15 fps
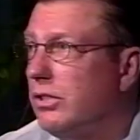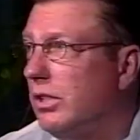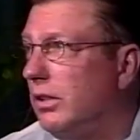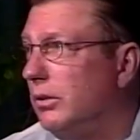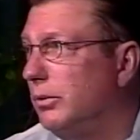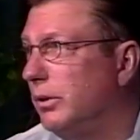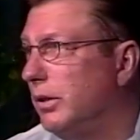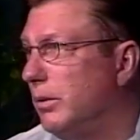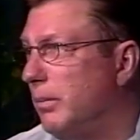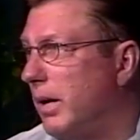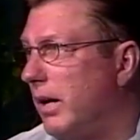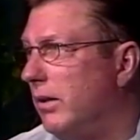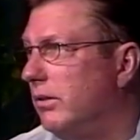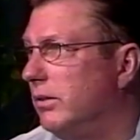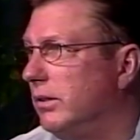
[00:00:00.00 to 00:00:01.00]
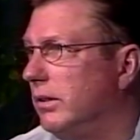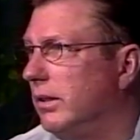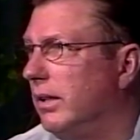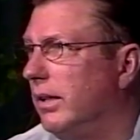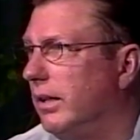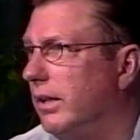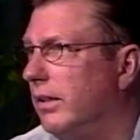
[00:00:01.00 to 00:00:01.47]
children about
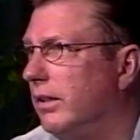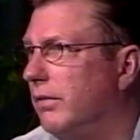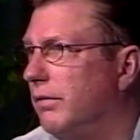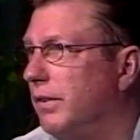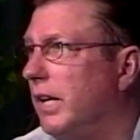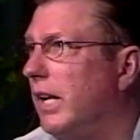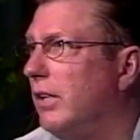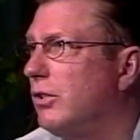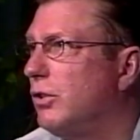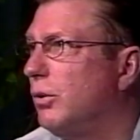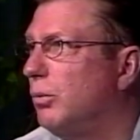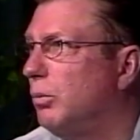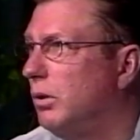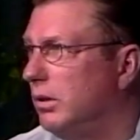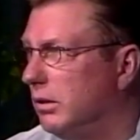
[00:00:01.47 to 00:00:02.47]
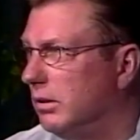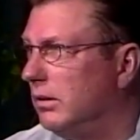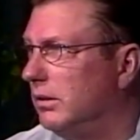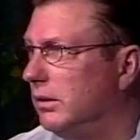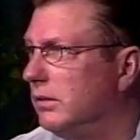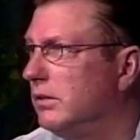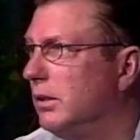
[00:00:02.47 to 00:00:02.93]
uh, the financial
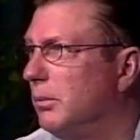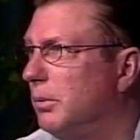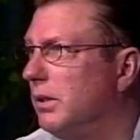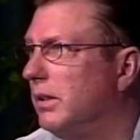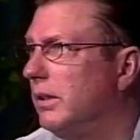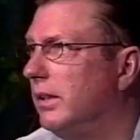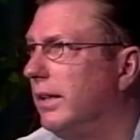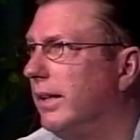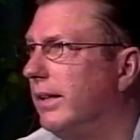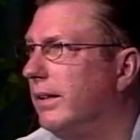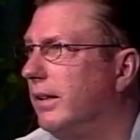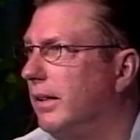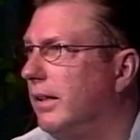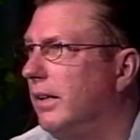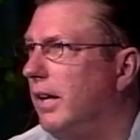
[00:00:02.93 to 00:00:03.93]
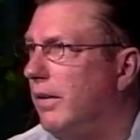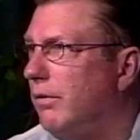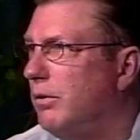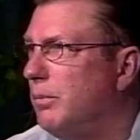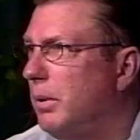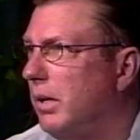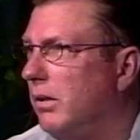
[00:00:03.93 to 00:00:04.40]
world is something that
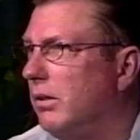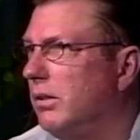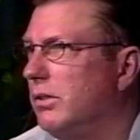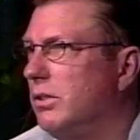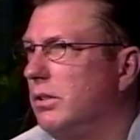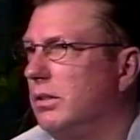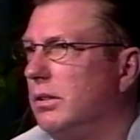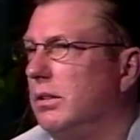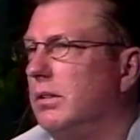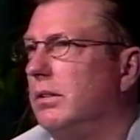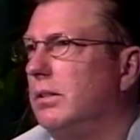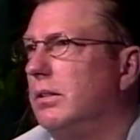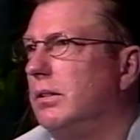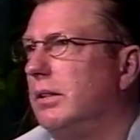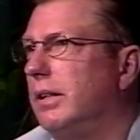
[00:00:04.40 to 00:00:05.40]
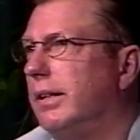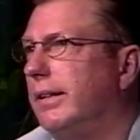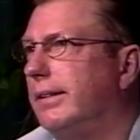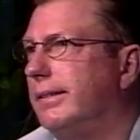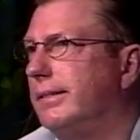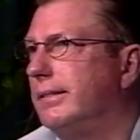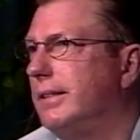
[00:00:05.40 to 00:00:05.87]
every parent should
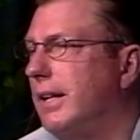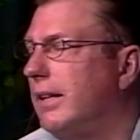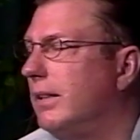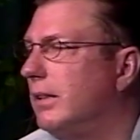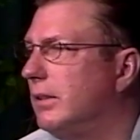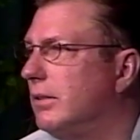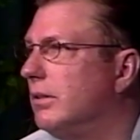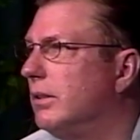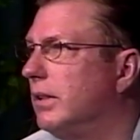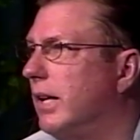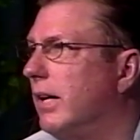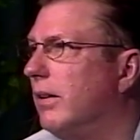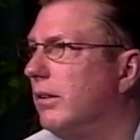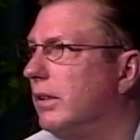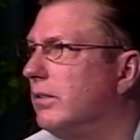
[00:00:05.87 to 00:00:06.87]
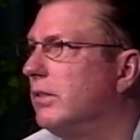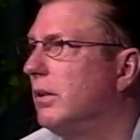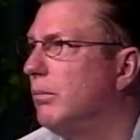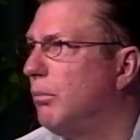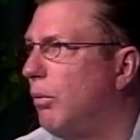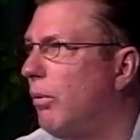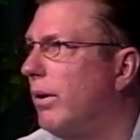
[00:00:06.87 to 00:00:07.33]
uh, take into account at
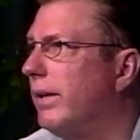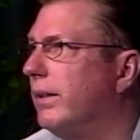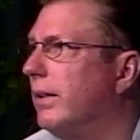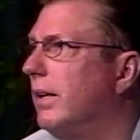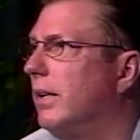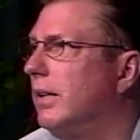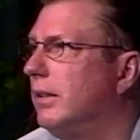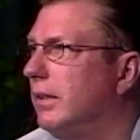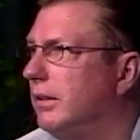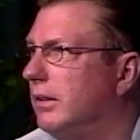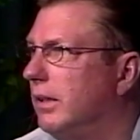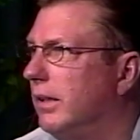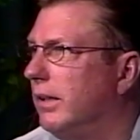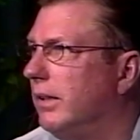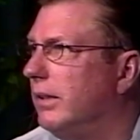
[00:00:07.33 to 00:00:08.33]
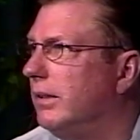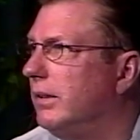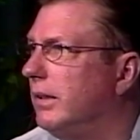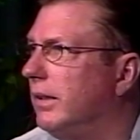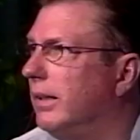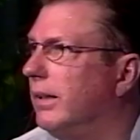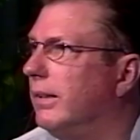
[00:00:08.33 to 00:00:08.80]
some point. That
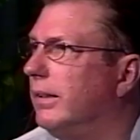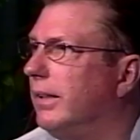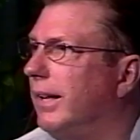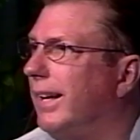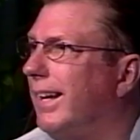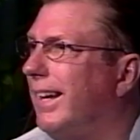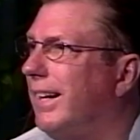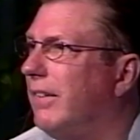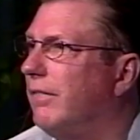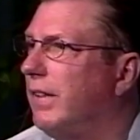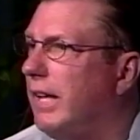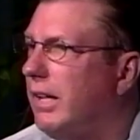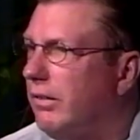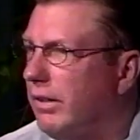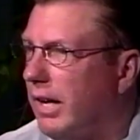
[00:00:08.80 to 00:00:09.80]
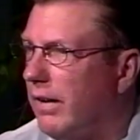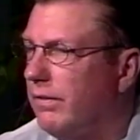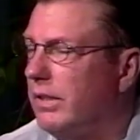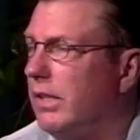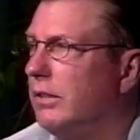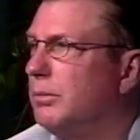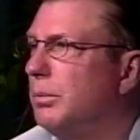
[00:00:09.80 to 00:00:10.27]
they uh, and if they don't have
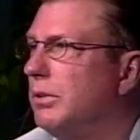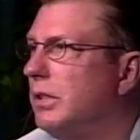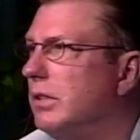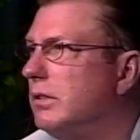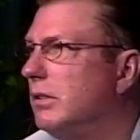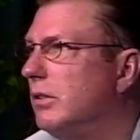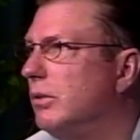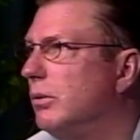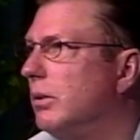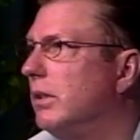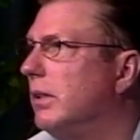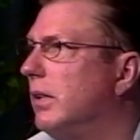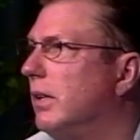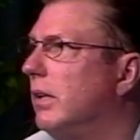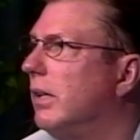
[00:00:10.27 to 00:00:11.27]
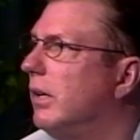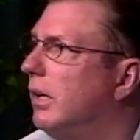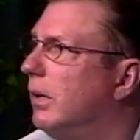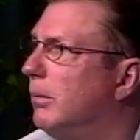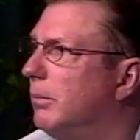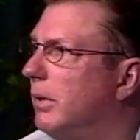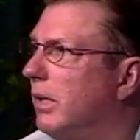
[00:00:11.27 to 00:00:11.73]
the expertise to do it,
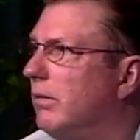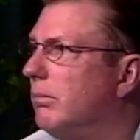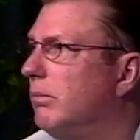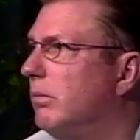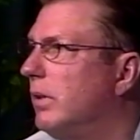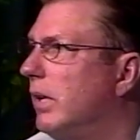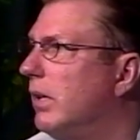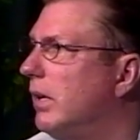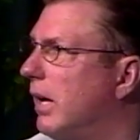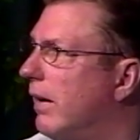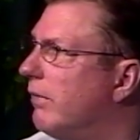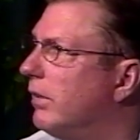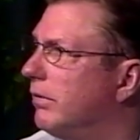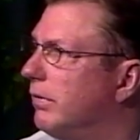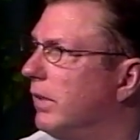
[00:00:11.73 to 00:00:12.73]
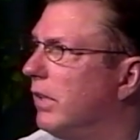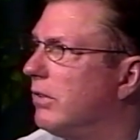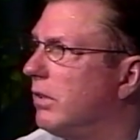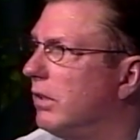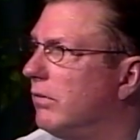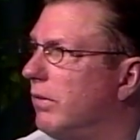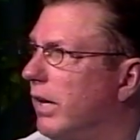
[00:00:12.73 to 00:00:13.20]
um, they they have their
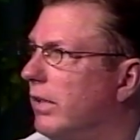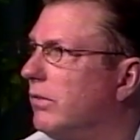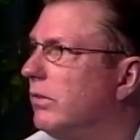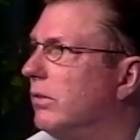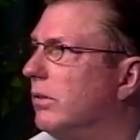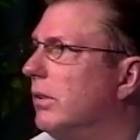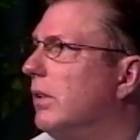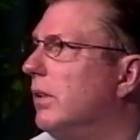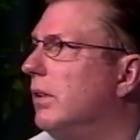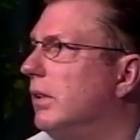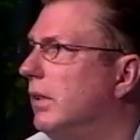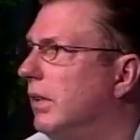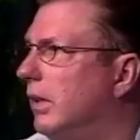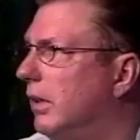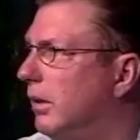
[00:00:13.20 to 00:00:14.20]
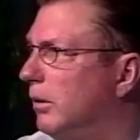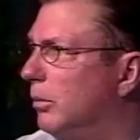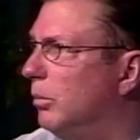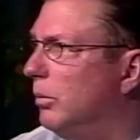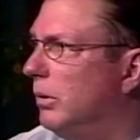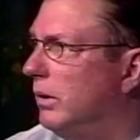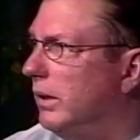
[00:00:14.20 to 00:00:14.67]
financial advisor.
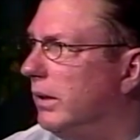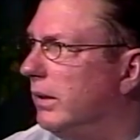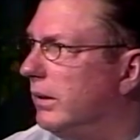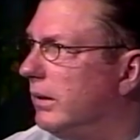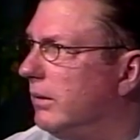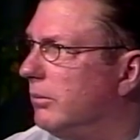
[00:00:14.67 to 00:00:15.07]
Um, uh,